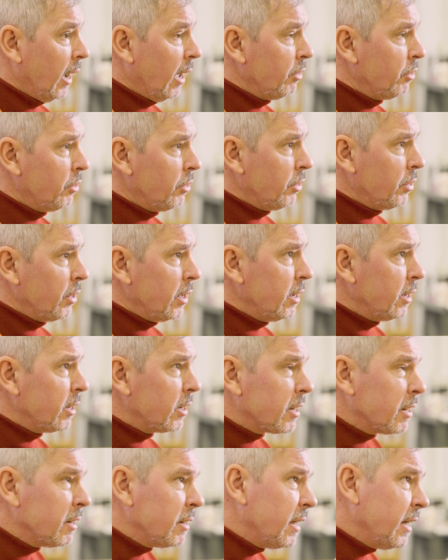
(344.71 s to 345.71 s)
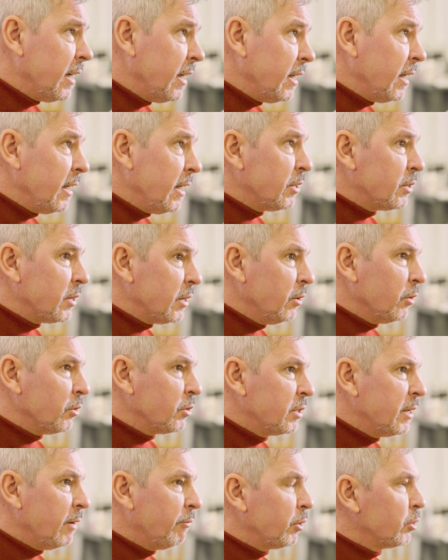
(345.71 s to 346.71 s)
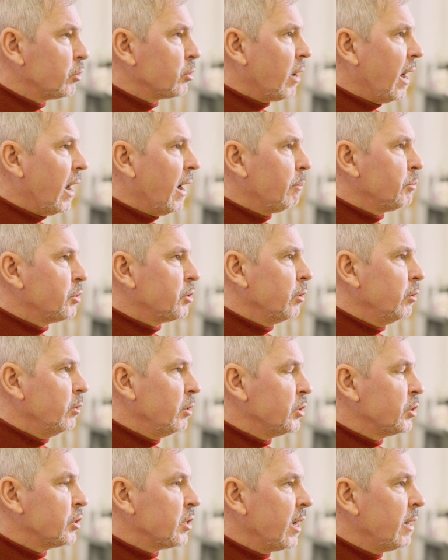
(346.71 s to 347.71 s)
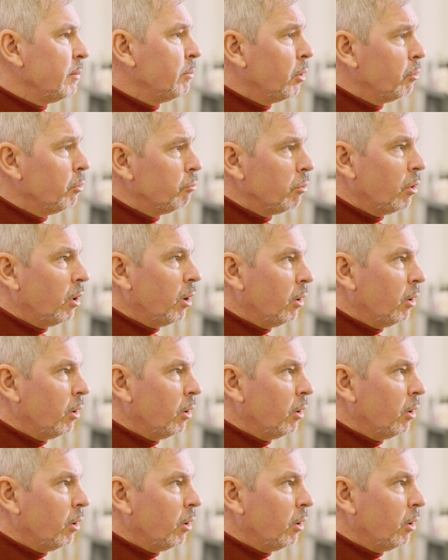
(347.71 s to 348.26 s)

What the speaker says: I think it's difficult to absolutely say, but